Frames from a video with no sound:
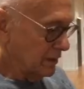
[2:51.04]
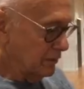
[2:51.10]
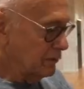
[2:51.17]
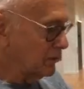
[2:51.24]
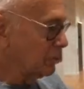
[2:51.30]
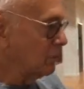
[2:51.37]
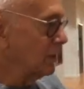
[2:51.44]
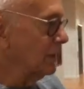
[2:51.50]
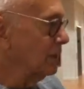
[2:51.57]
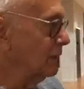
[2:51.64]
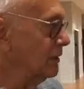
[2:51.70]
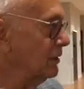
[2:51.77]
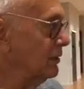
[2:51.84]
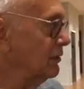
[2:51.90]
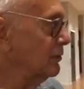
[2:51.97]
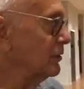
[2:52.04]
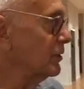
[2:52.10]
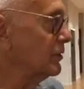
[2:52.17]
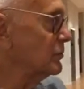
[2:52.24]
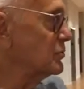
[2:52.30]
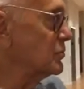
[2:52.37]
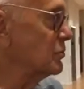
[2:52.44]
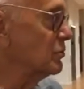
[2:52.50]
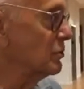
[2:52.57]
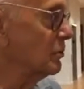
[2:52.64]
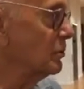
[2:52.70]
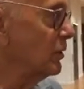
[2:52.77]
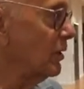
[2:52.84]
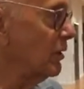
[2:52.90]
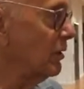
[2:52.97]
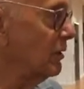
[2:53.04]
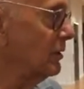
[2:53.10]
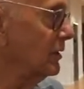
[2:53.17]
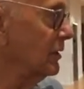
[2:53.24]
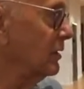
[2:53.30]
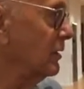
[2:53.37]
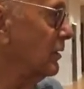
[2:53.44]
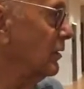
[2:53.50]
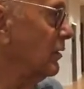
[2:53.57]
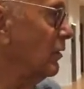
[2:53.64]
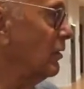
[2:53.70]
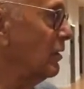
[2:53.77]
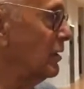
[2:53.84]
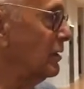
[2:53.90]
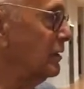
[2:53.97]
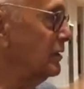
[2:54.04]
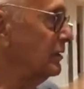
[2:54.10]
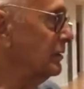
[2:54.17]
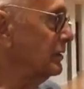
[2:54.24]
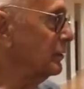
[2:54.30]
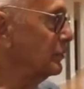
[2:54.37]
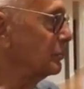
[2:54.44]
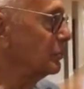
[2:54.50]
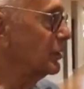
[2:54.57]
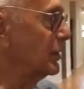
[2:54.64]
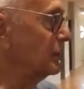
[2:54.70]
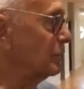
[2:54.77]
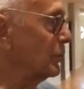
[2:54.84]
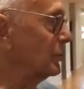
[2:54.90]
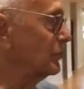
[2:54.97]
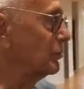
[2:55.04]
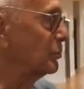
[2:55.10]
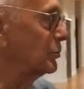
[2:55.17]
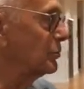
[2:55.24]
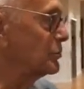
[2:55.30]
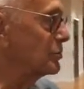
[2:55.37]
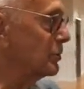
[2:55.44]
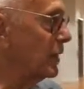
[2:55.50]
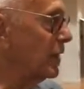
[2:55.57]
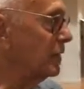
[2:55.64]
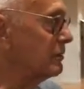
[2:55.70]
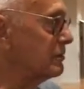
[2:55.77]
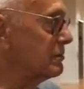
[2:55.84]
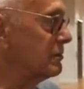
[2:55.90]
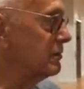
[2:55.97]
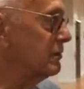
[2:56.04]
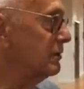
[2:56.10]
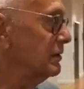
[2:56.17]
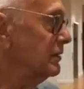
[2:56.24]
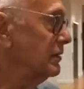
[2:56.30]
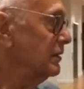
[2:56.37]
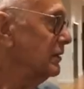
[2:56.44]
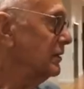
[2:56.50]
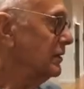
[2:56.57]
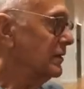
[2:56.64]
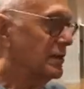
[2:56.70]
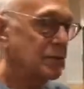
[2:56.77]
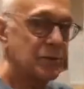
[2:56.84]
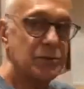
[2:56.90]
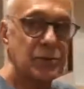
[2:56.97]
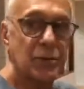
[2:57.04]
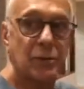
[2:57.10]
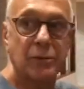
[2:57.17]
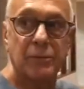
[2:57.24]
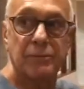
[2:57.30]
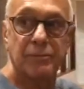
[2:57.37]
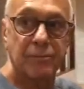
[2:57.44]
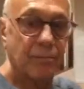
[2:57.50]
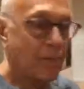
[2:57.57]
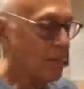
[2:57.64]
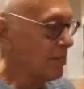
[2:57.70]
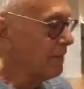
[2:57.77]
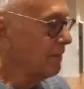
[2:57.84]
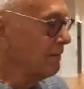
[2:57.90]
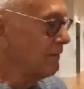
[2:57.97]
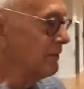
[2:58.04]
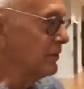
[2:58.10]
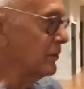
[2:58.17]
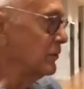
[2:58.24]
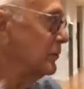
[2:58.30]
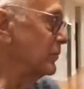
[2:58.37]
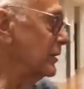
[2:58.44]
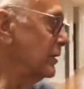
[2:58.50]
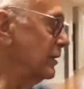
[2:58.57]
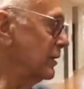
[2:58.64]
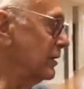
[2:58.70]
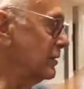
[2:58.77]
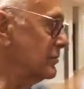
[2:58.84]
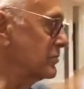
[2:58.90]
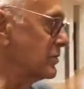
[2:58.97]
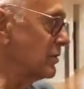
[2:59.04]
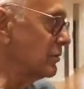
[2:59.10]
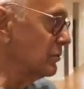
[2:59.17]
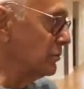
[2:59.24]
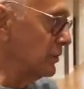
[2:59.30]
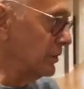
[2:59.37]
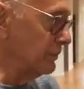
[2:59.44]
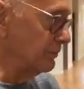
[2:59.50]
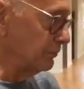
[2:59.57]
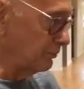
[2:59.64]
he's a great leader. He can shoot the ball. He can guard. Play multiple spots. So, you know, when you consider we,